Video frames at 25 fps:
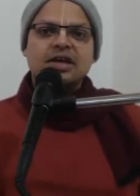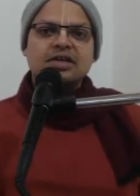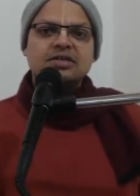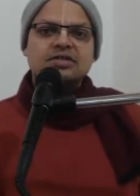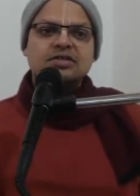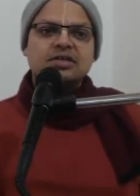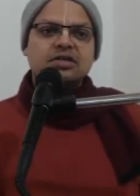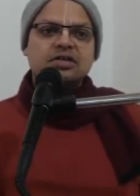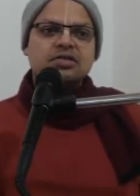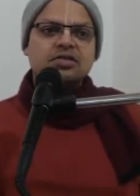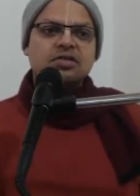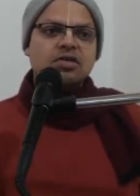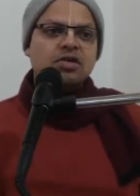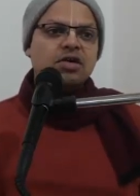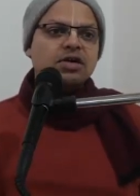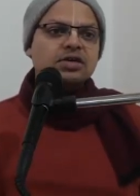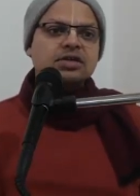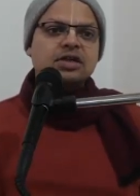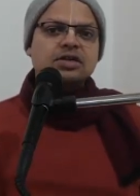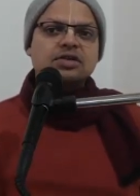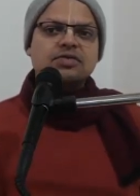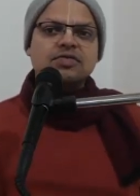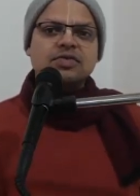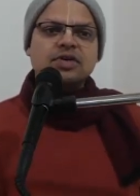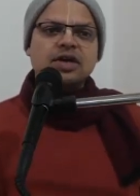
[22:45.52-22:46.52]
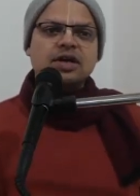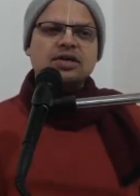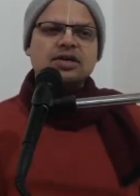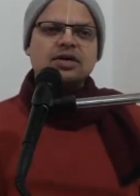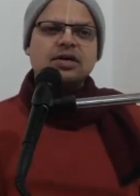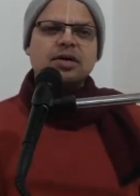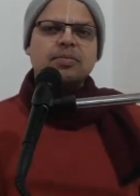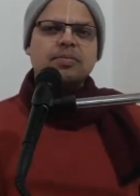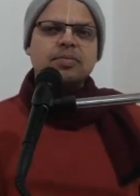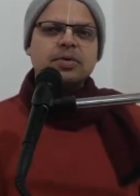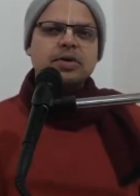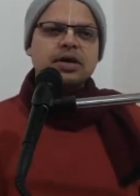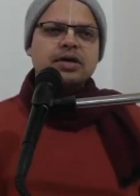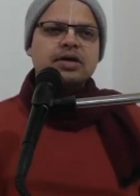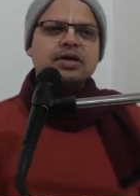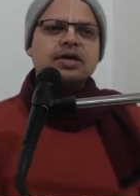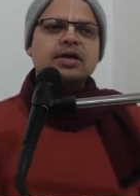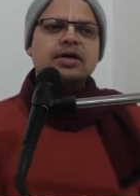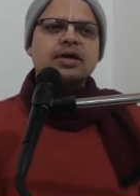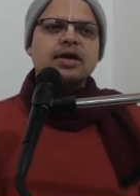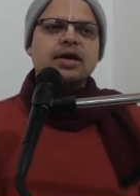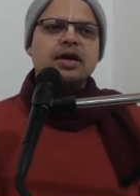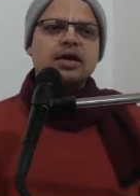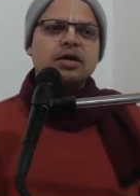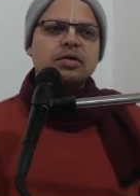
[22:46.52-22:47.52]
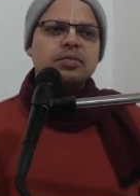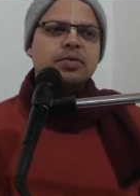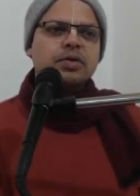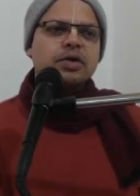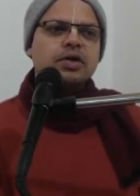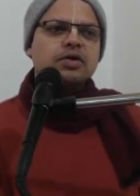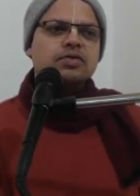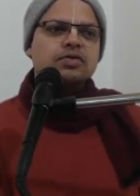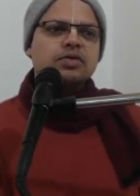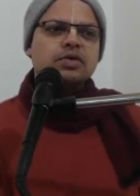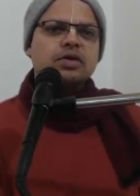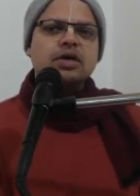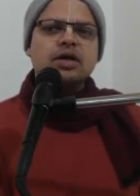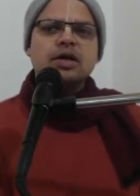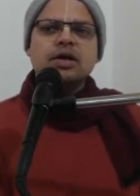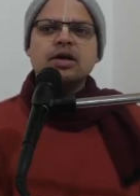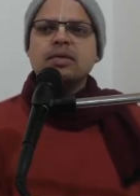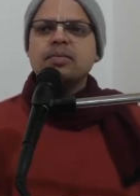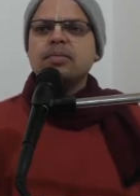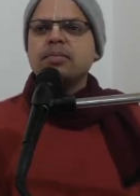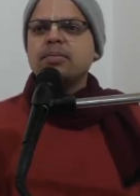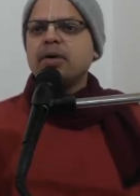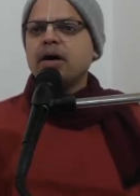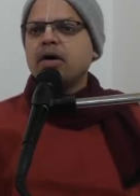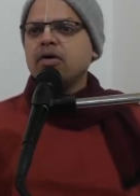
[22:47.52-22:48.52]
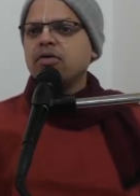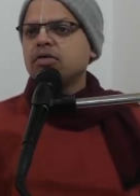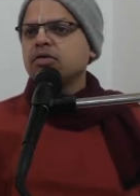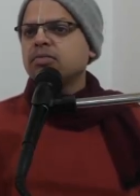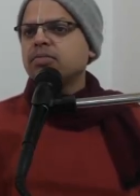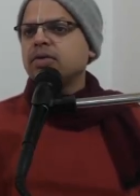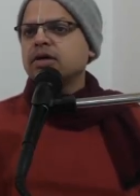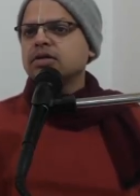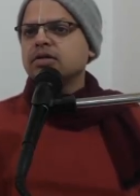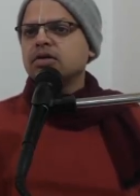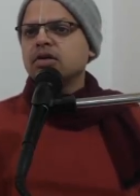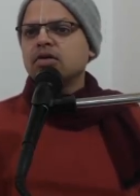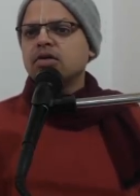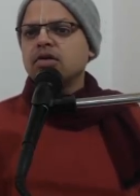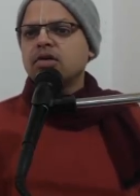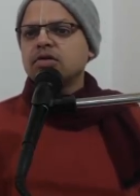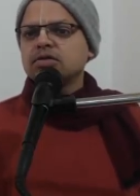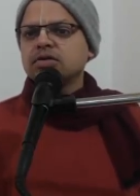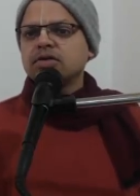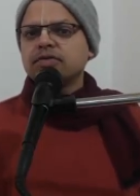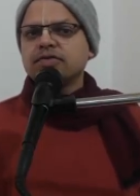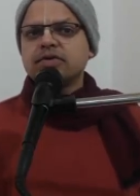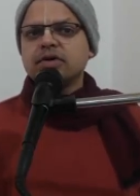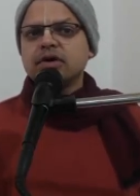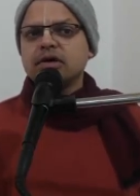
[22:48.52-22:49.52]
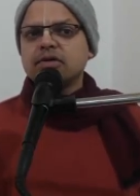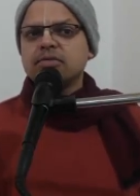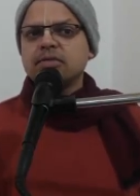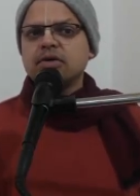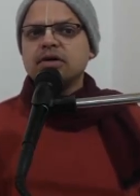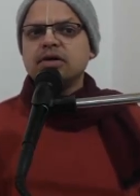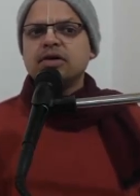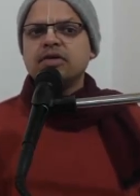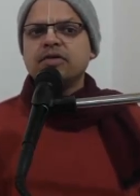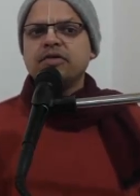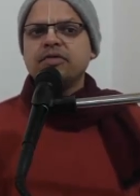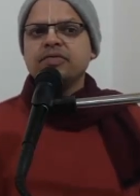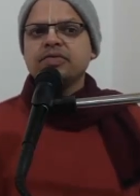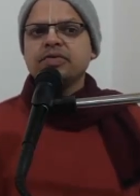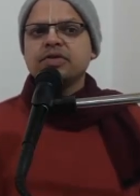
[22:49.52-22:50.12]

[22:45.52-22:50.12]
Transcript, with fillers: Is it not that we are completely helpless, bound by the laws of karma?